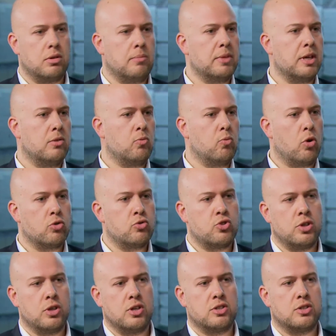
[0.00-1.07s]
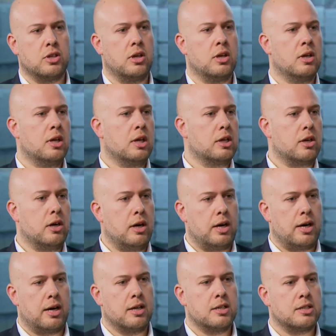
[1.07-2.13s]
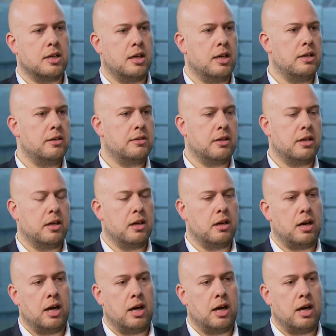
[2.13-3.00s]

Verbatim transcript: I mean watches, uh, cars, and uh,